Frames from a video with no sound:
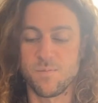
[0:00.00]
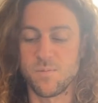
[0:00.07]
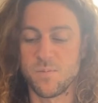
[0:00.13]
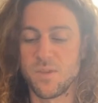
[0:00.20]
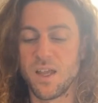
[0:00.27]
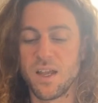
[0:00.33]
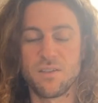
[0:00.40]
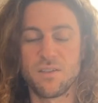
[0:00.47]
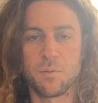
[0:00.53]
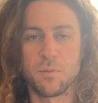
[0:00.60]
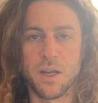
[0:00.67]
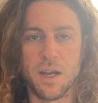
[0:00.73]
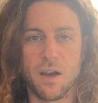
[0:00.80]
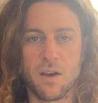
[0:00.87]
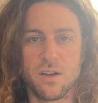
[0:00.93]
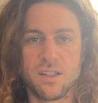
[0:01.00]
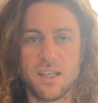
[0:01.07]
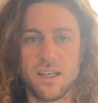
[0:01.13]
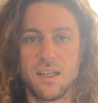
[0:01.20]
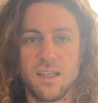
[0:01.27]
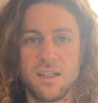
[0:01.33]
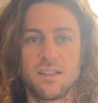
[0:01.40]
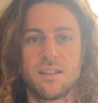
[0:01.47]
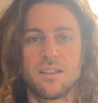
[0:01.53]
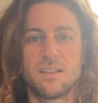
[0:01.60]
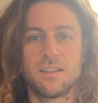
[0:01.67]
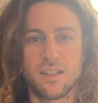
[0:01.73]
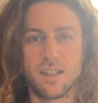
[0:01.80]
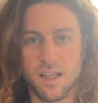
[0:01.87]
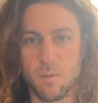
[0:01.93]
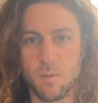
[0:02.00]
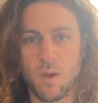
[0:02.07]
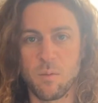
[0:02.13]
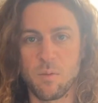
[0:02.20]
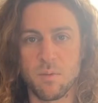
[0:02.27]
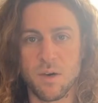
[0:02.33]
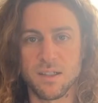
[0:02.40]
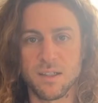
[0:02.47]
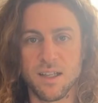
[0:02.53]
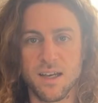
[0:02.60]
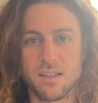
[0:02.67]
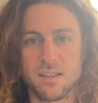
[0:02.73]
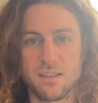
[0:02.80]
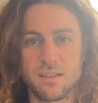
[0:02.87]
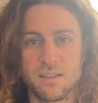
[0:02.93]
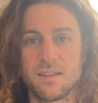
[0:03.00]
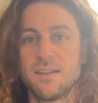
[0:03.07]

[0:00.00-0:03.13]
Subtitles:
none of them are guaranteed. Today may be my last.